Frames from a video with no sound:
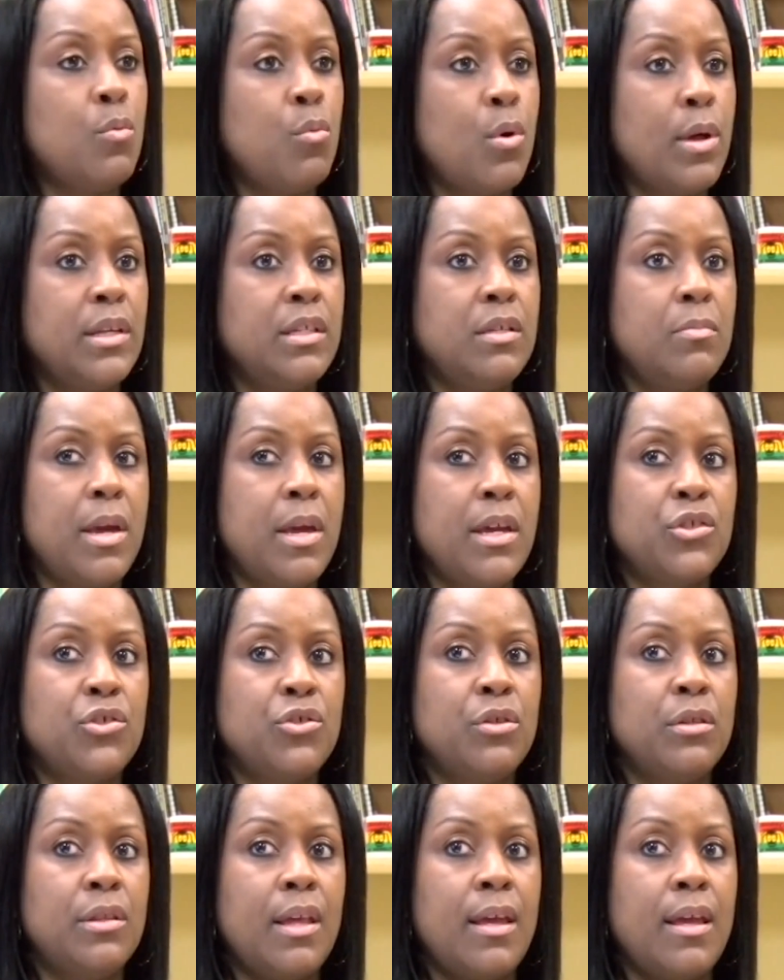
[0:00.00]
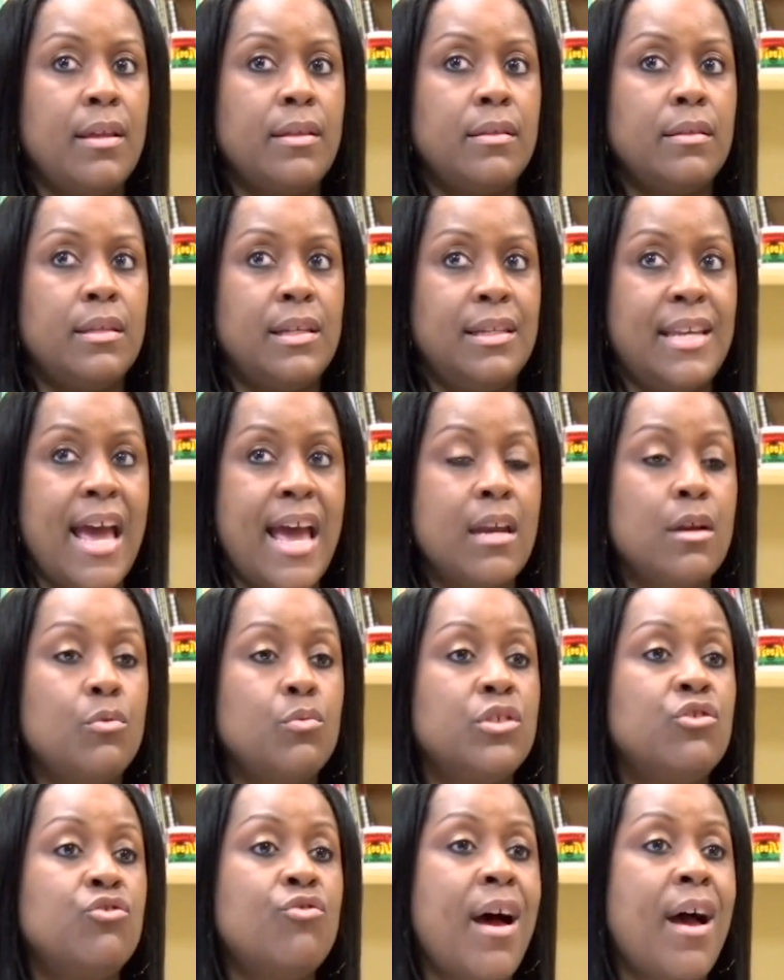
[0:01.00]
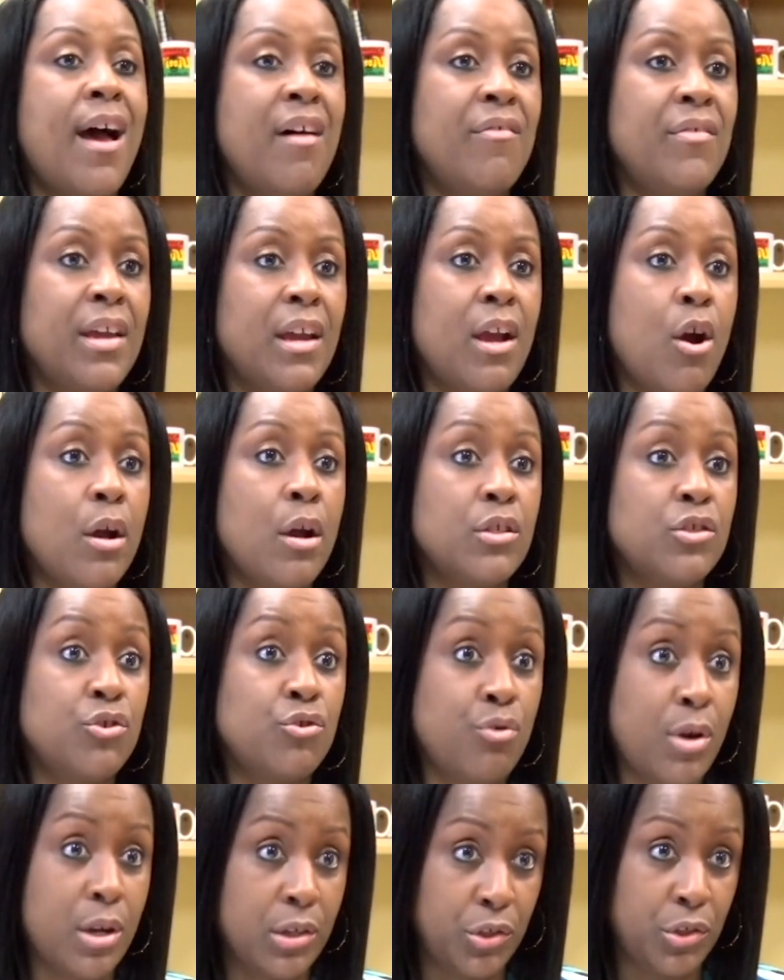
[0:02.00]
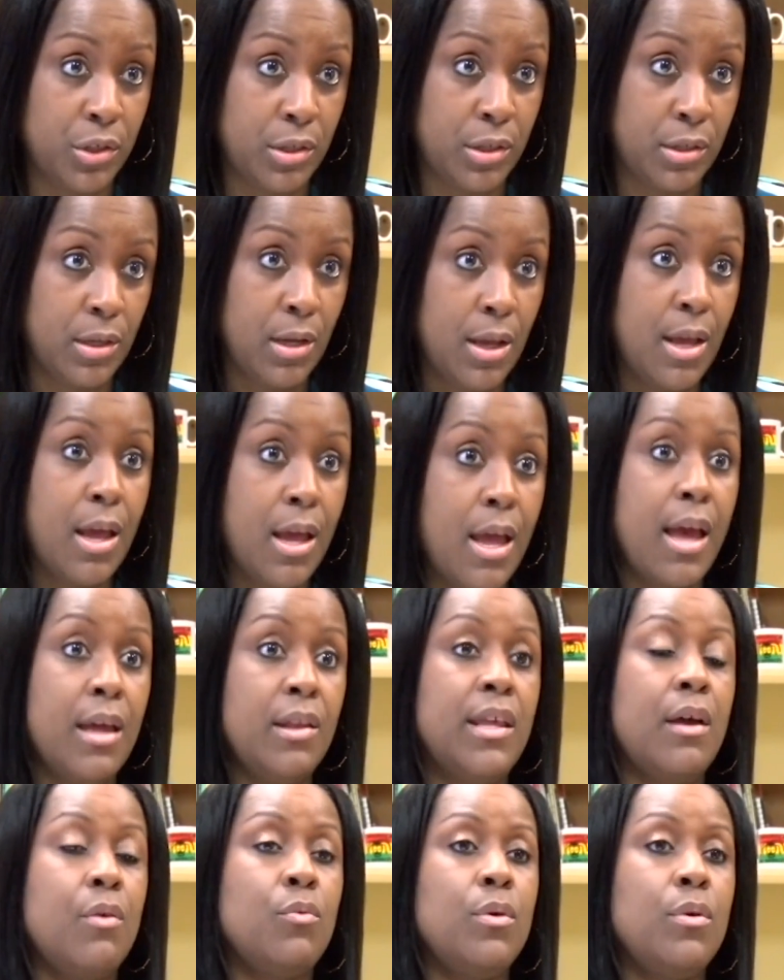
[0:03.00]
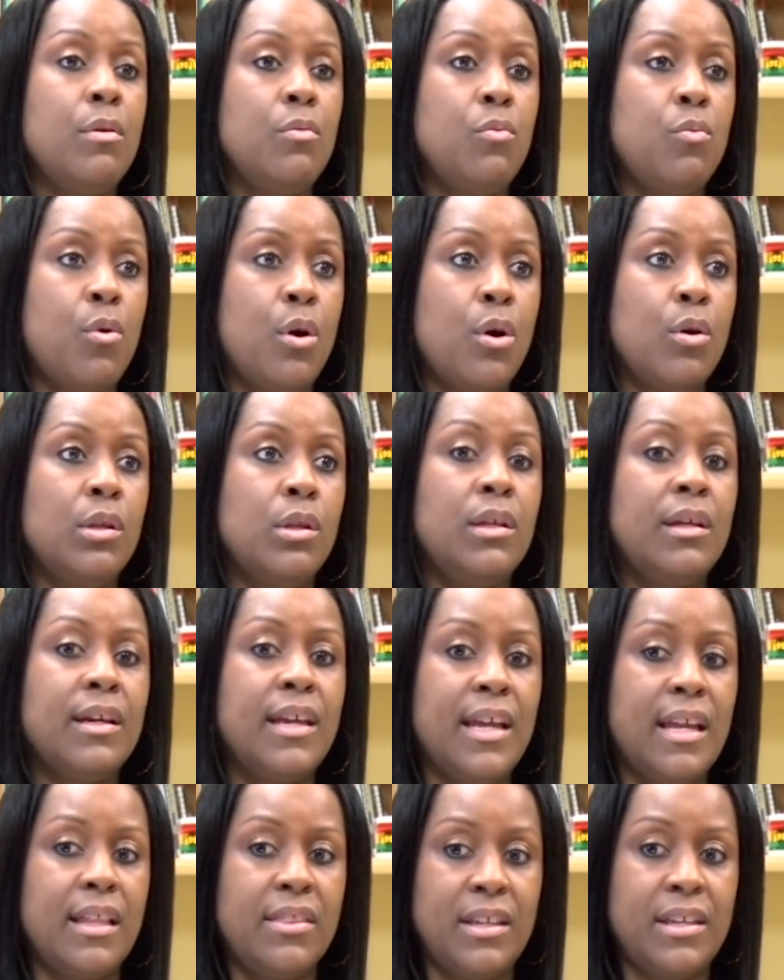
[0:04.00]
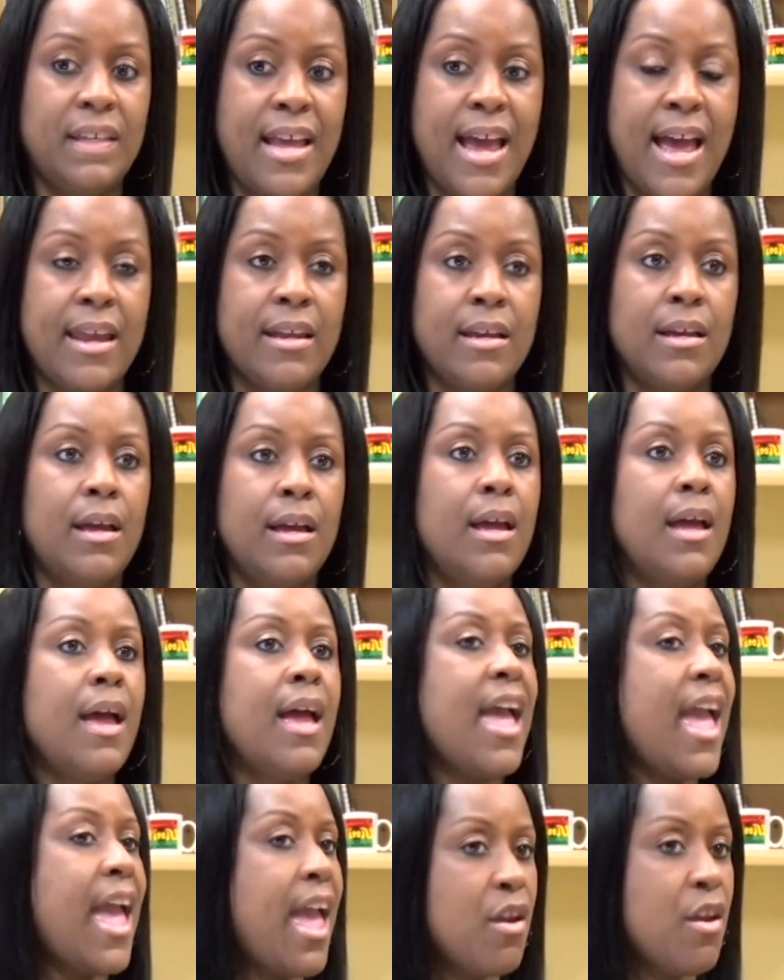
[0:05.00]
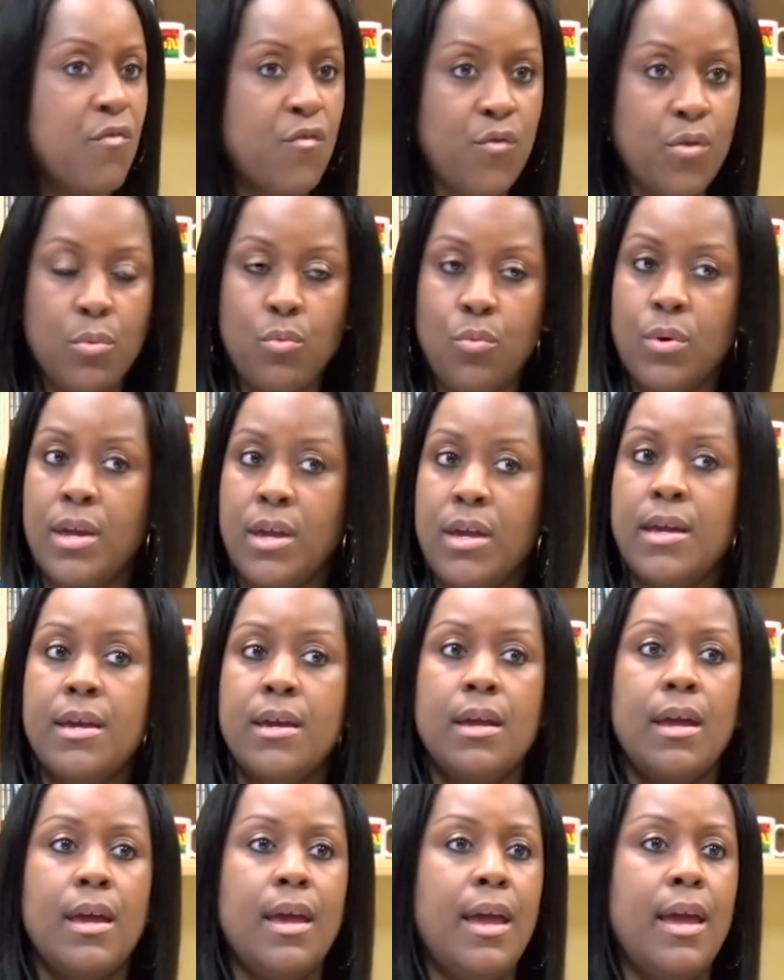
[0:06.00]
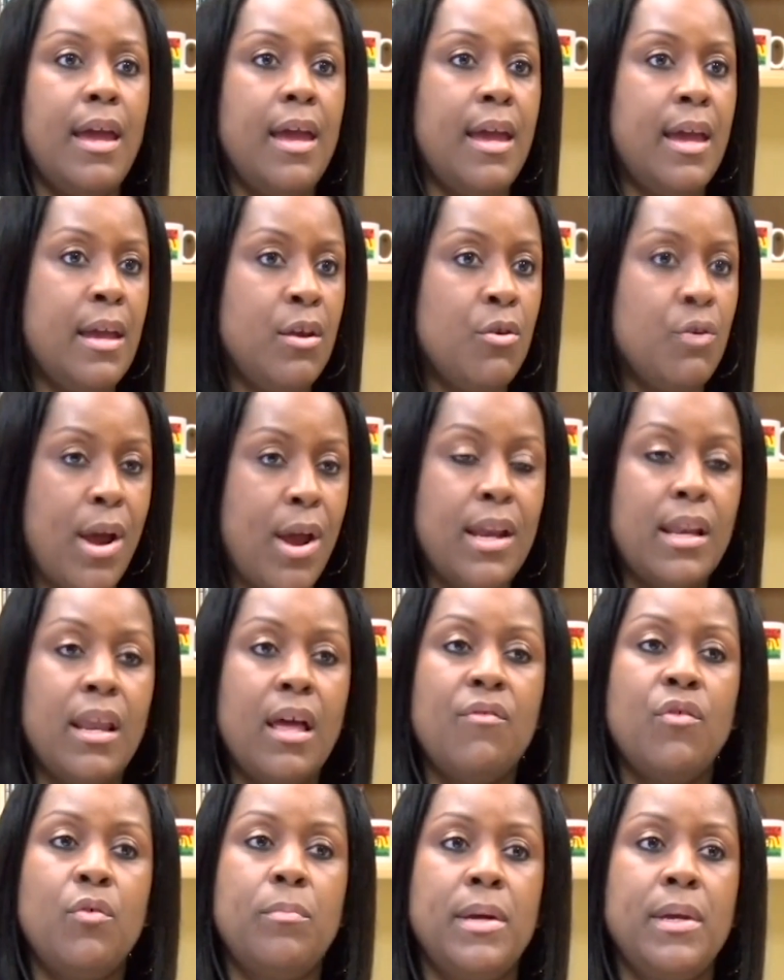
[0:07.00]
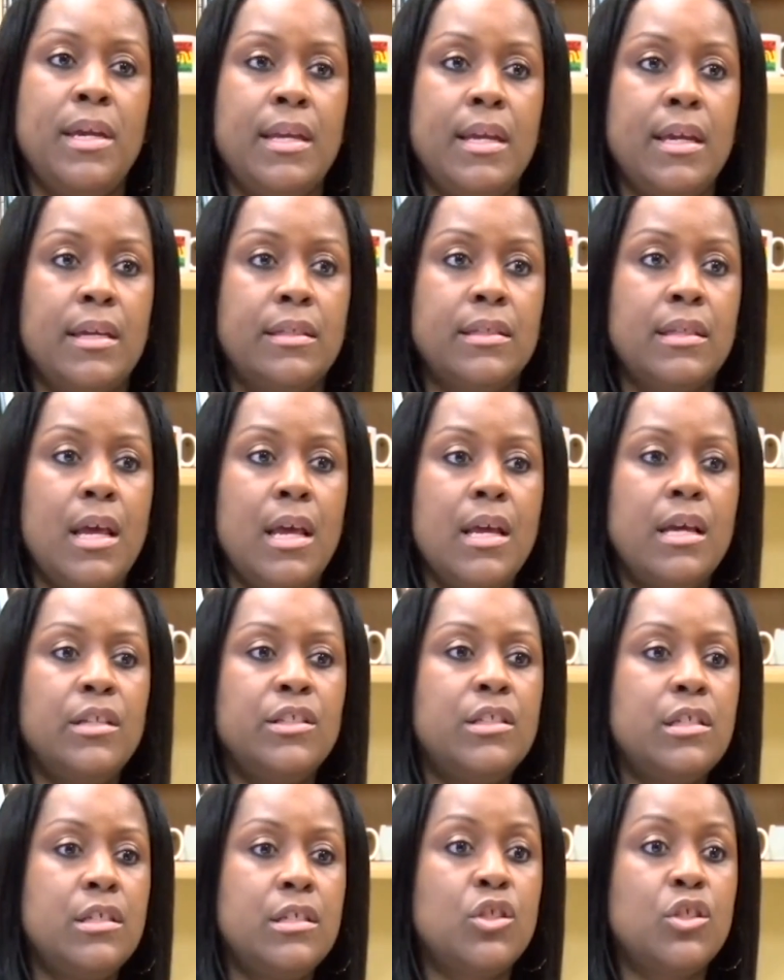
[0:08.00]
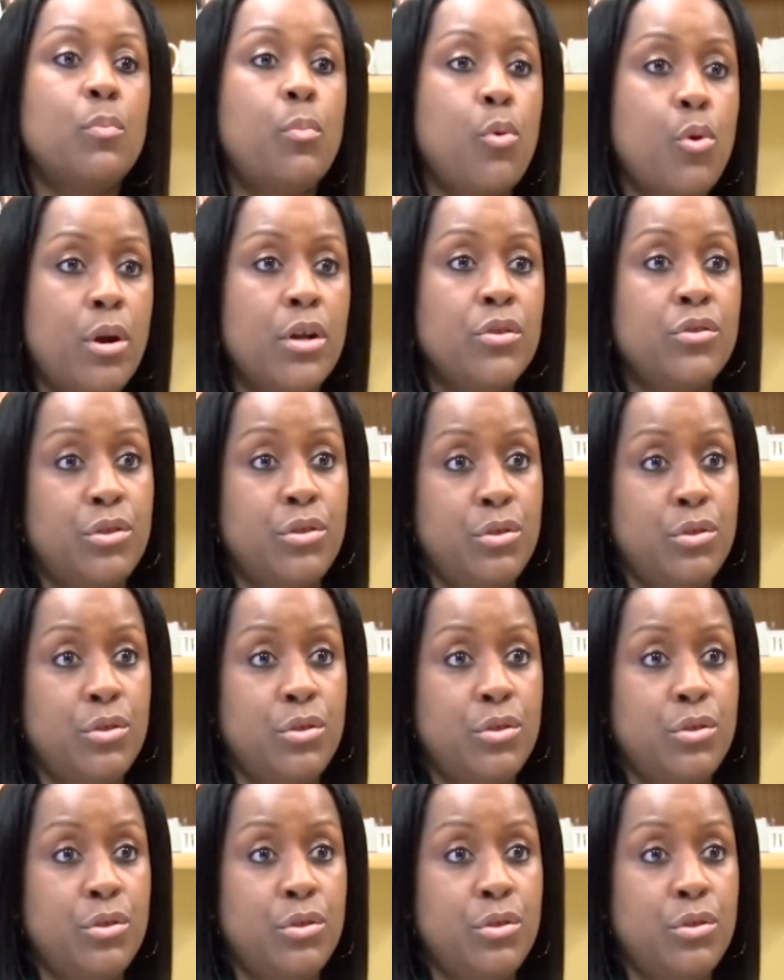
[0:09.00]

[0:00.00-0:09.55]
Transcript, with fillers: we wanted to make sure that the data was driving our instruction and that we were looking at the data every week in grade level meetings to support our